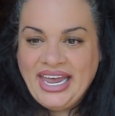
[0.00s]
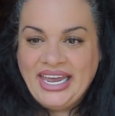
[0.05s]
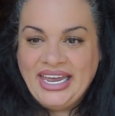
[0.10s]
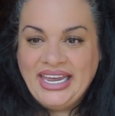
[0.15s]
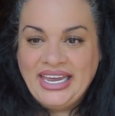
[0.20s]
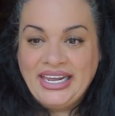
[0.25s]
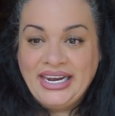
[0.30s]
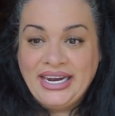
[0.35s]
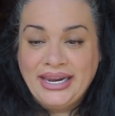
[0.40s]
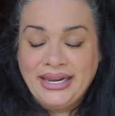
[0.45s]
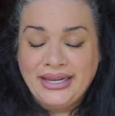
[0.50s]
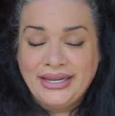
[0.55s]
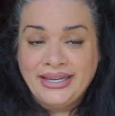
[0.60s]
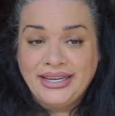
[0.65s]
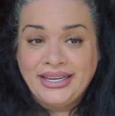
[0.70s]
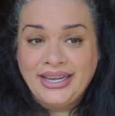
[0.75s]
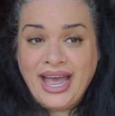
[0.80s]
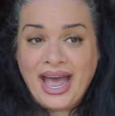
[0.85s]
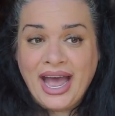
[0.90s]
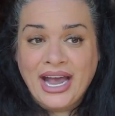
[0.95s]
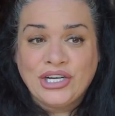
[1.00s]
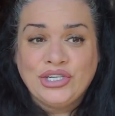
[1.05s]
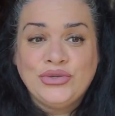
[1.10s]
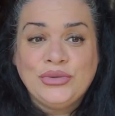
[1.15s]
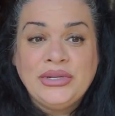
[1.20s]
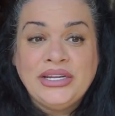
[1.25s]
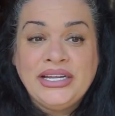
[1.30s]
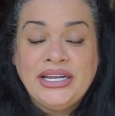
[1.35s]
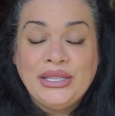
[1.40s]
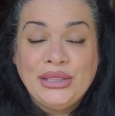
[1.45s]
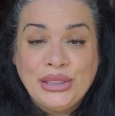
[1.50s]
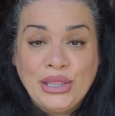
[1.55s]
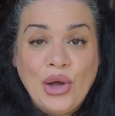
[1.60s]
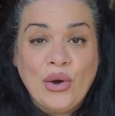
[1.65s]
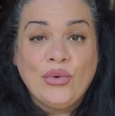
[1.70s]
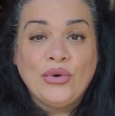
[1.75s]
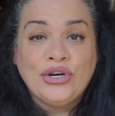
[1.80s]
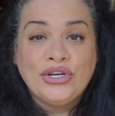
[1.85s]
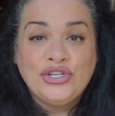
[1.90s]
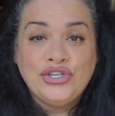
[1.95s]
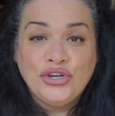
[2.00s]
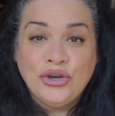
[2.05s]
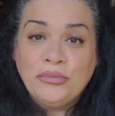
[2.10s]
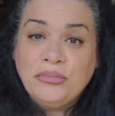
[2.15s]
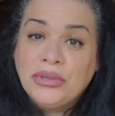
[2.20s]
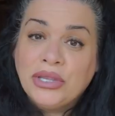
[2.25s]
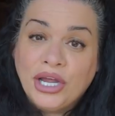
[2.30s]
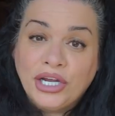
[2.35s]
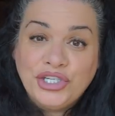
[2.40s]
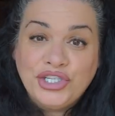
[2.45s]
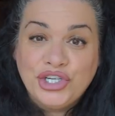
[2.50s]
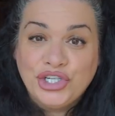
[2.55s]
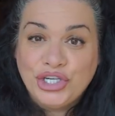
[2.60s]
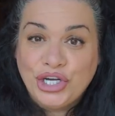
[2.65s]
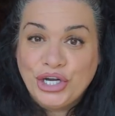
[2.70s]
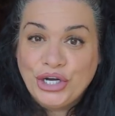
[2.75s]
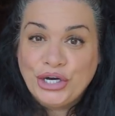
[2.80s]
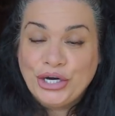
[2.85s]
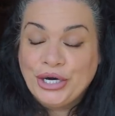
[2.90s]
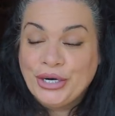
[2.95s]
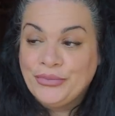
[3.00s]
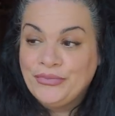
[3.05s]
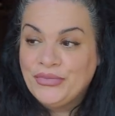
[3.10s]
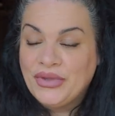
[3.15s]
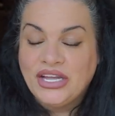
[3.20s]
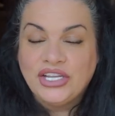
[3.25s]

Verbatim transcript: It actually lowers your blood sugar.